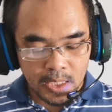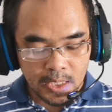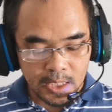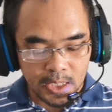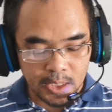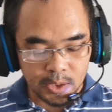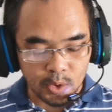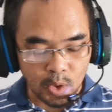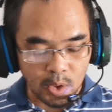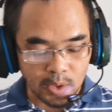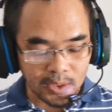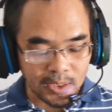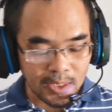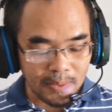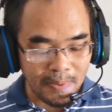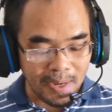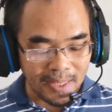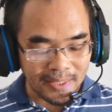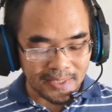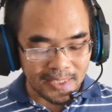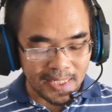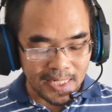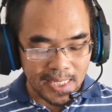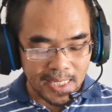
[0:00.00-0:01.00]
The total
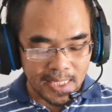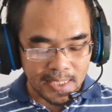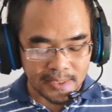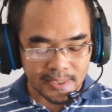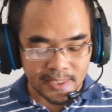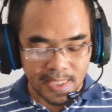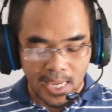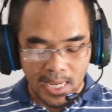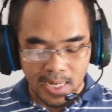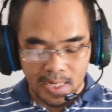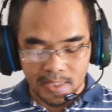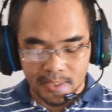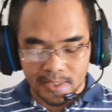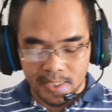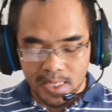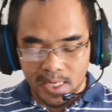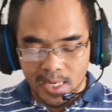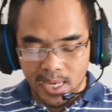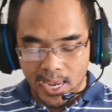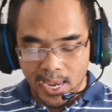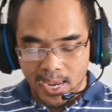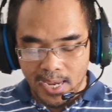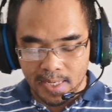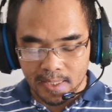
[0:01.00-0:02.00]
monthly
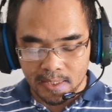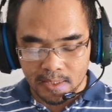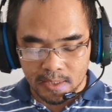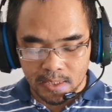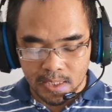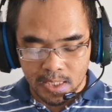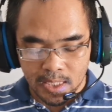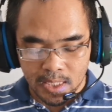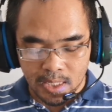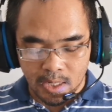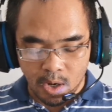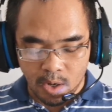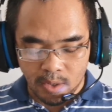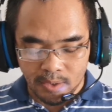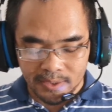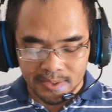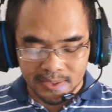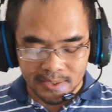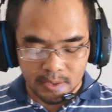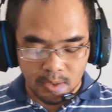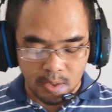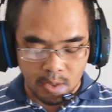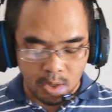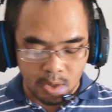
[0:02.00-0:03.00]
salary and
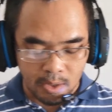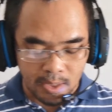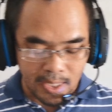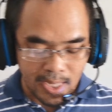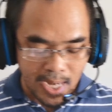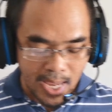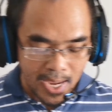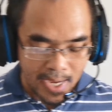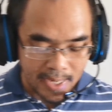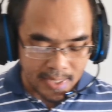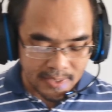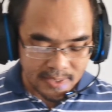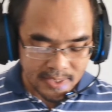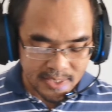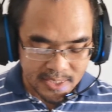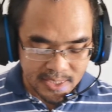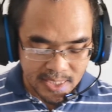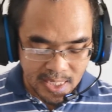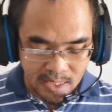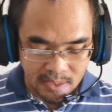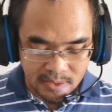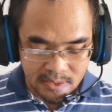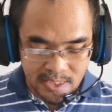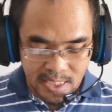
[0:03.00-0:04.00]
online
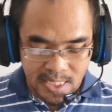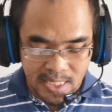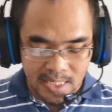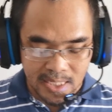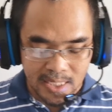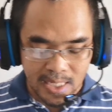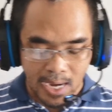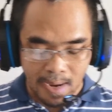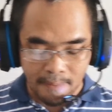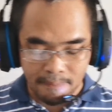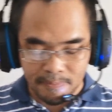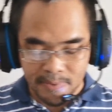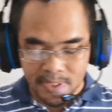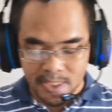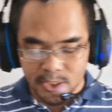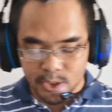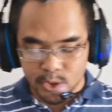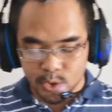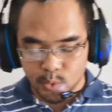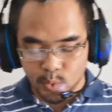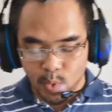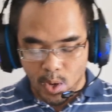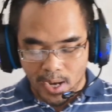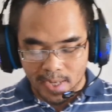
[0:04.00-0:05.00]
sales income
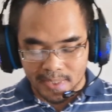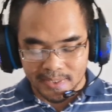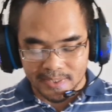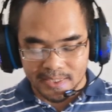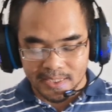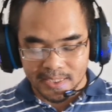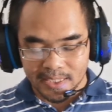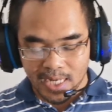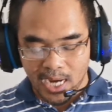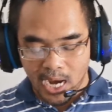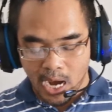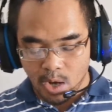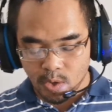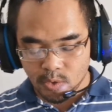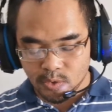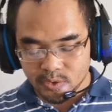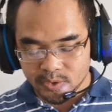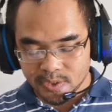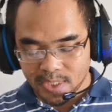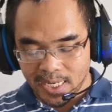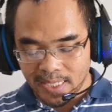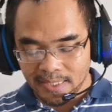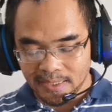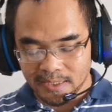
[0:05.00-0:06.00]
is twice the
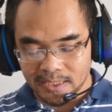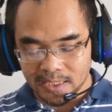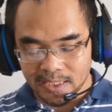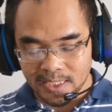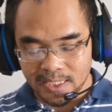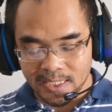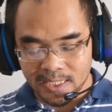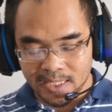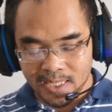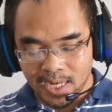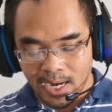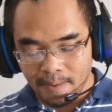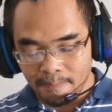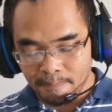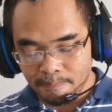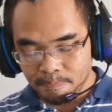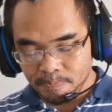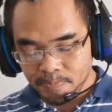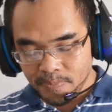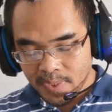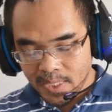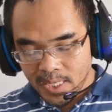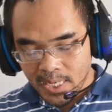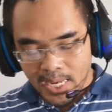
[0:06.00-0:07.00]
house rental income.
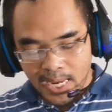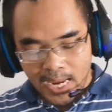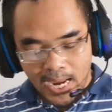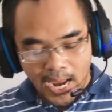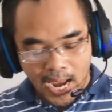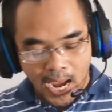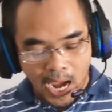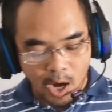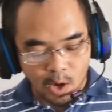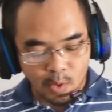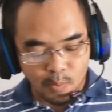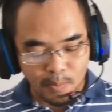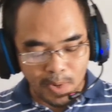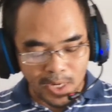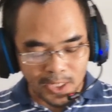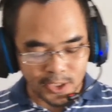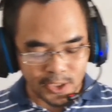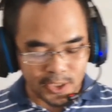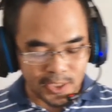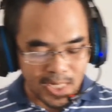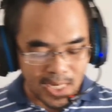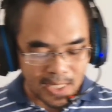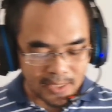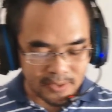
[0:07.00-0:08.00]
How
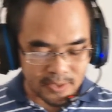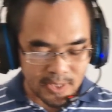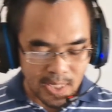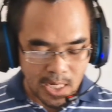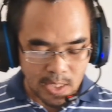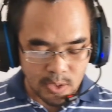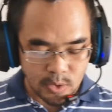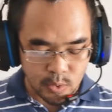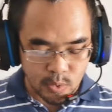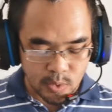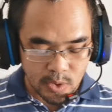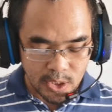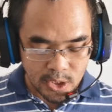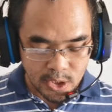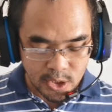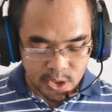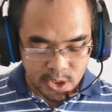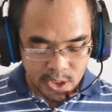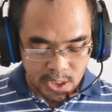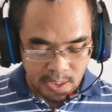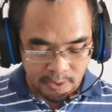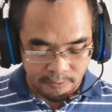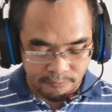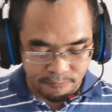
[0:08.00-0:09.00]
much does Raju
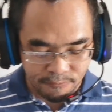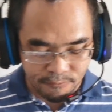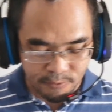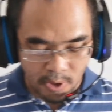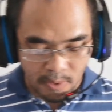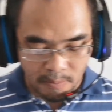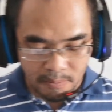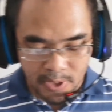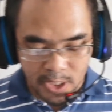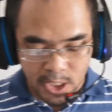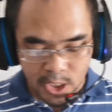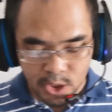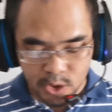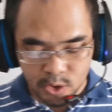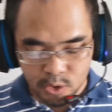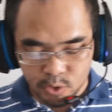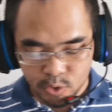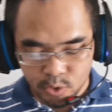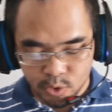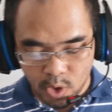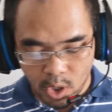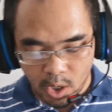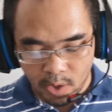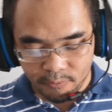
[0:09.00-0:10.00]
receive from each
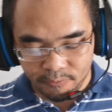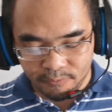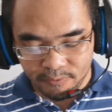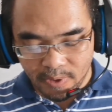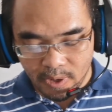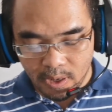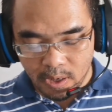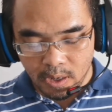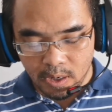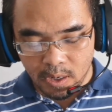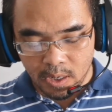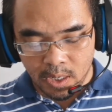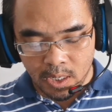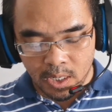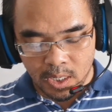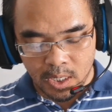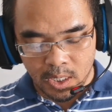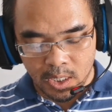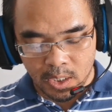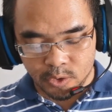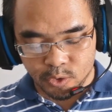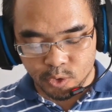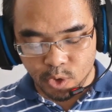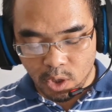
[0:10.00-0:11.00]
source
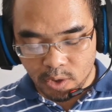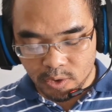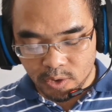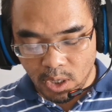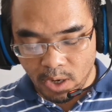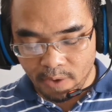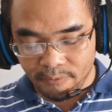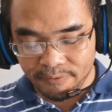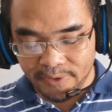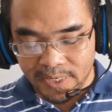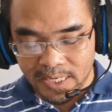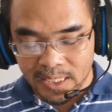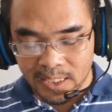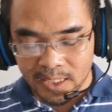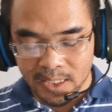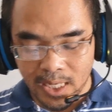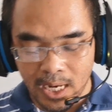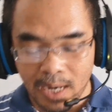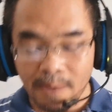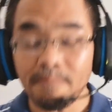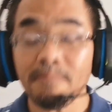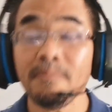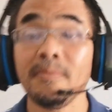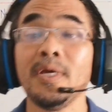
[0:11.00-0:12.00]
of
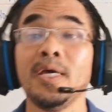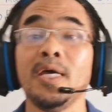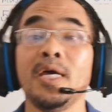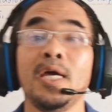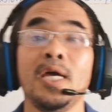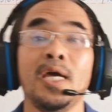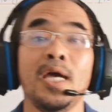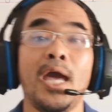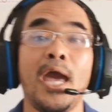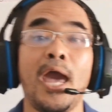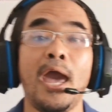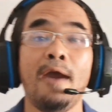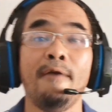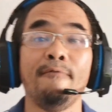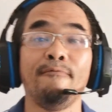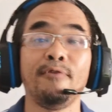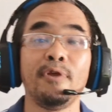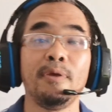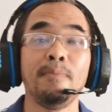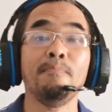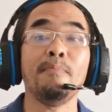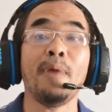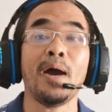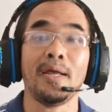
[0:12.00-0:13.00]
income
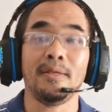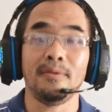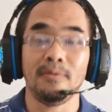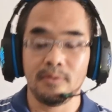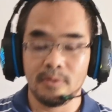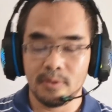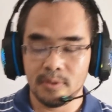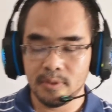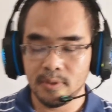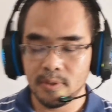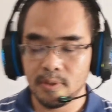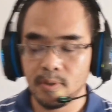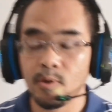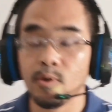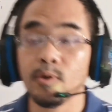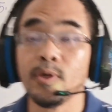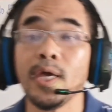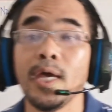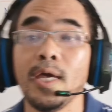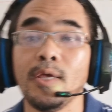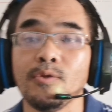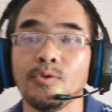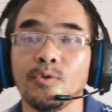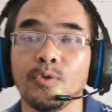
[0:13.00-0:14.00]
every month?
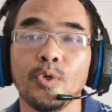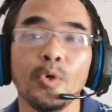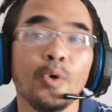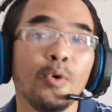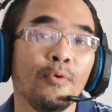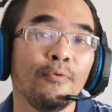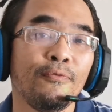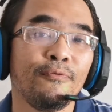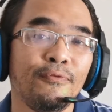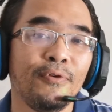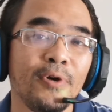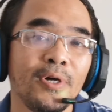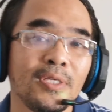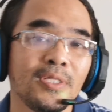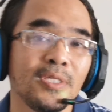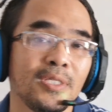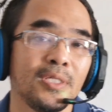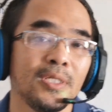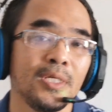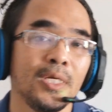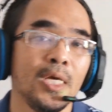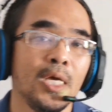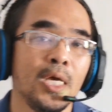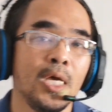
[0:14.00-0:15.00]
Okay, so
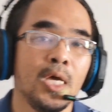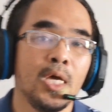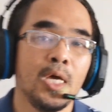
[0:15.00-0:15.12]
first,